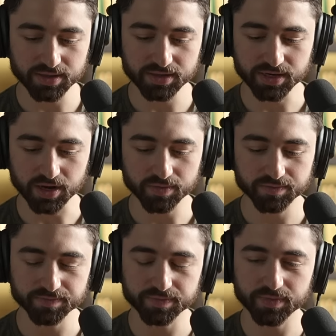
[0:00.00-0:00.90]
you know,
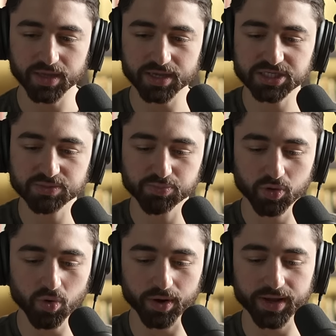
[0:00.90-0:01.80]

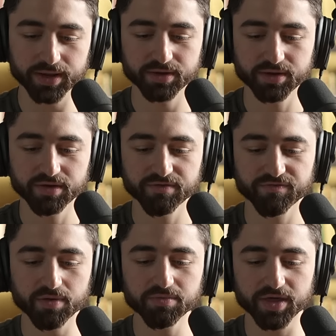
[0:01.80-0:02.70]
exploring
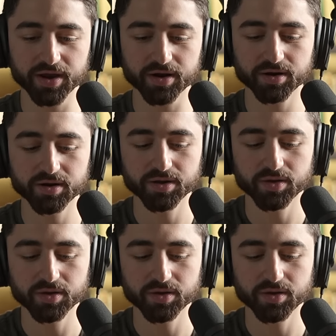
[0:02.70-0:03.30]
from there